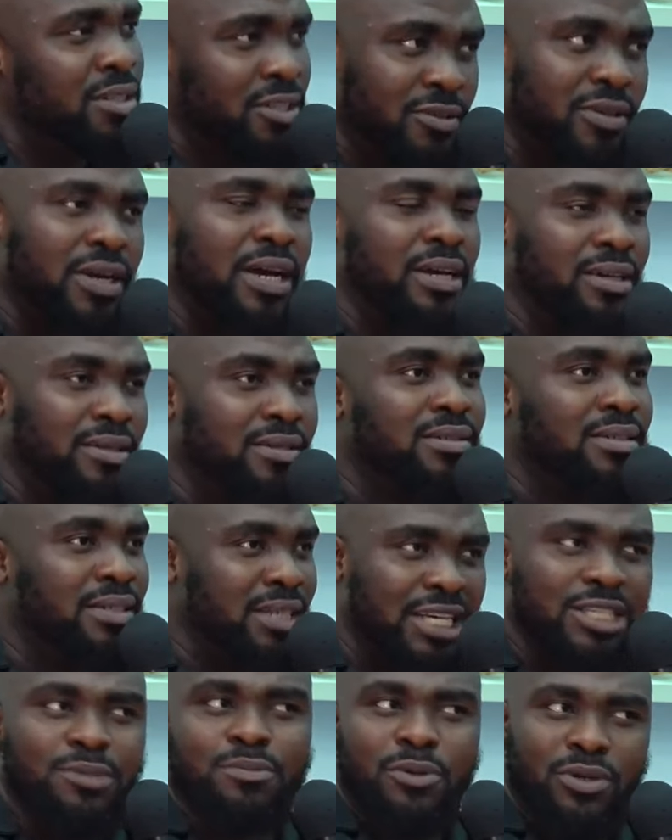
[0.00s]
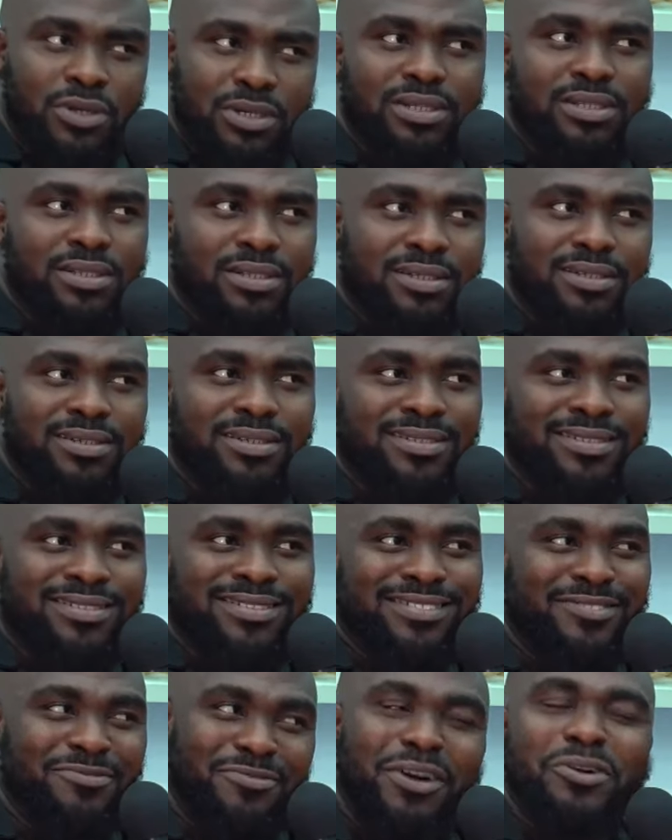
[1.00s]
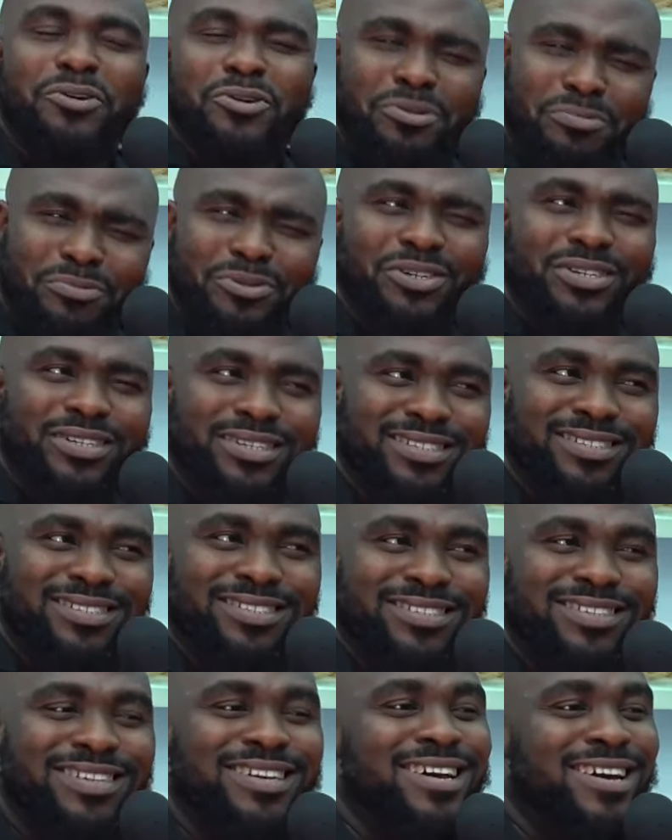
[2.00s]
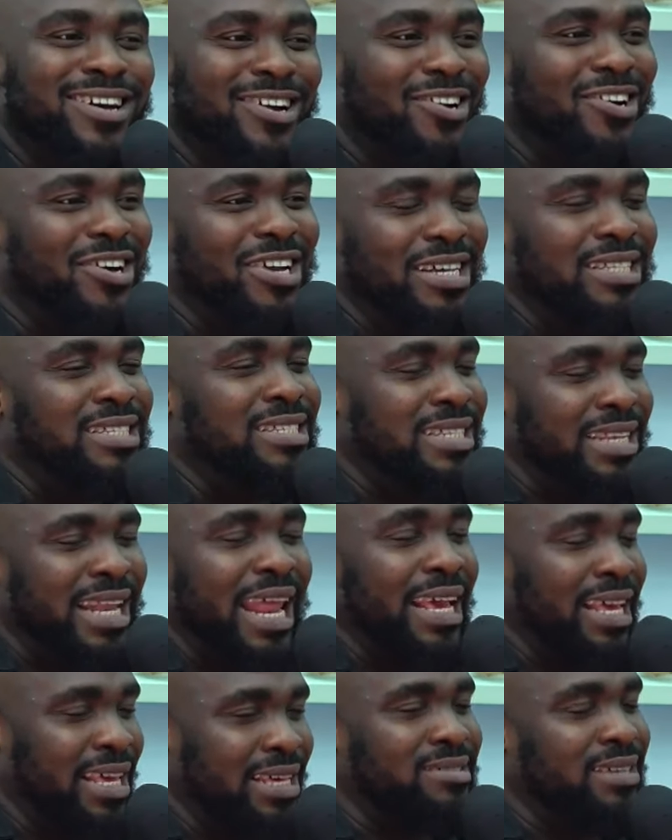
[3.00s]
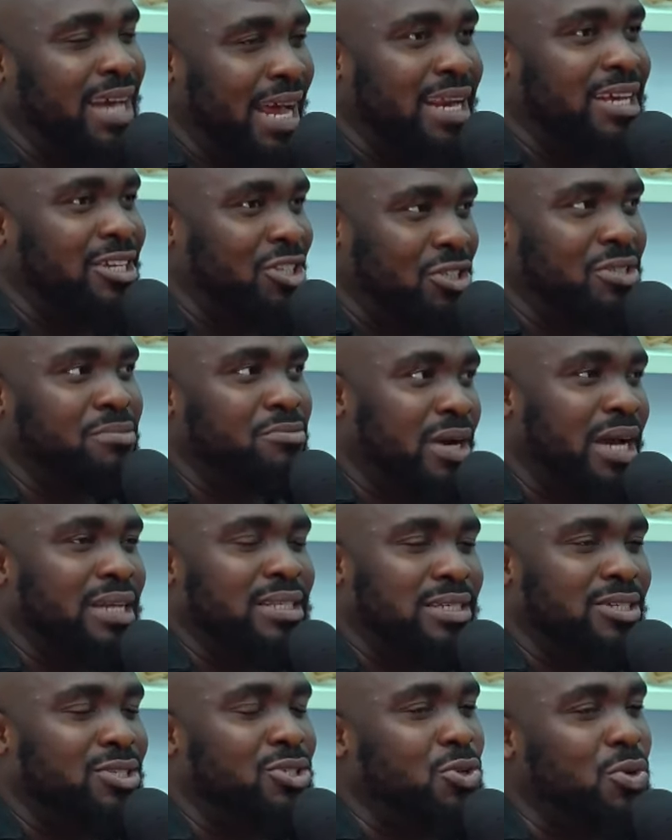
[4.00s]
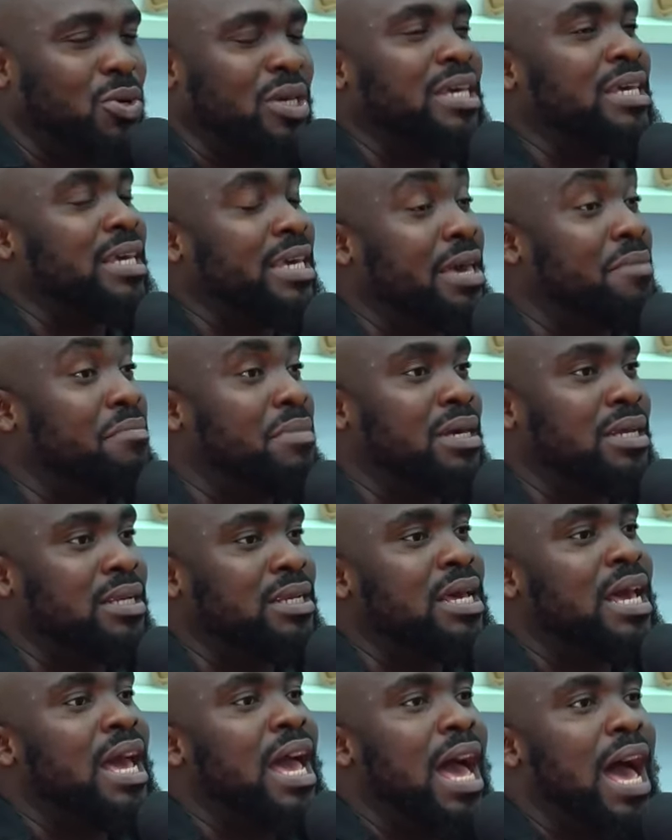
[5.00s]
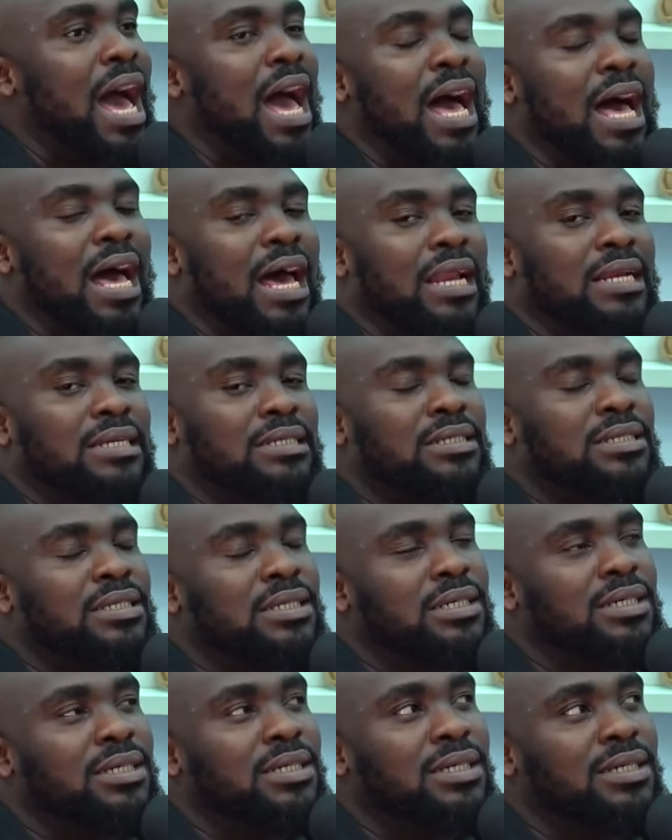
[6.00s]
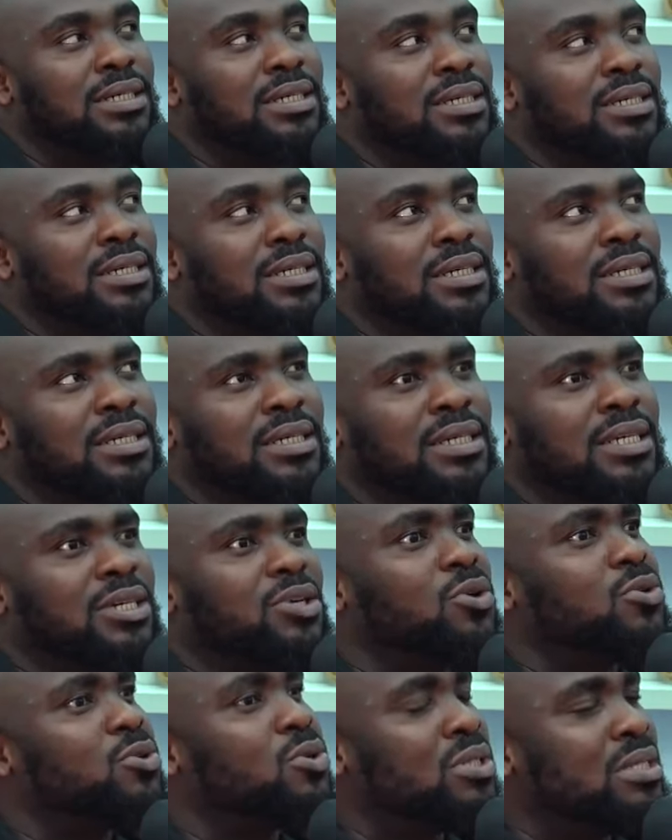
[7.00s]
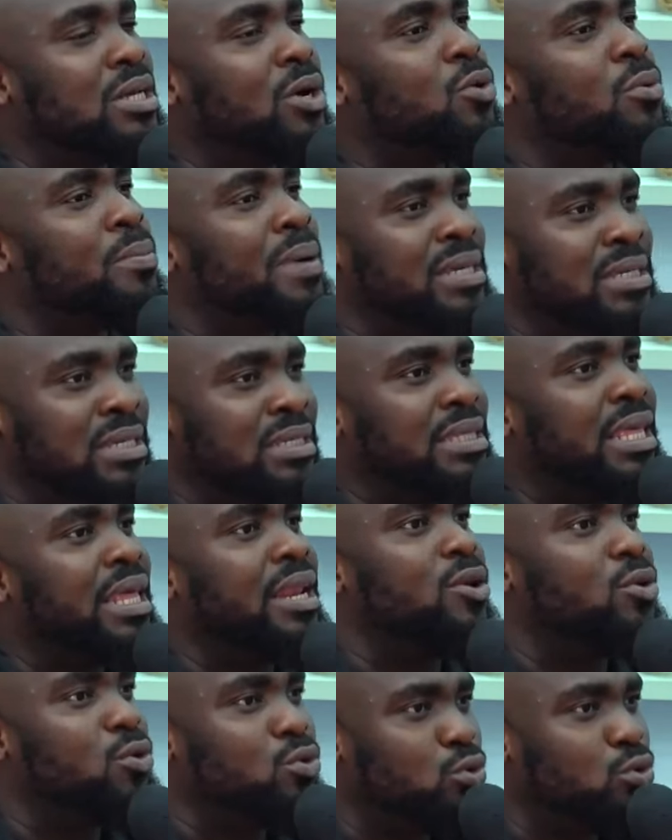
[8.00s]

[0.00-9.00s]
Right? Let's be honest. If I'm going to be honest. It's like a, an extreme writer. So he came in and he also started basically.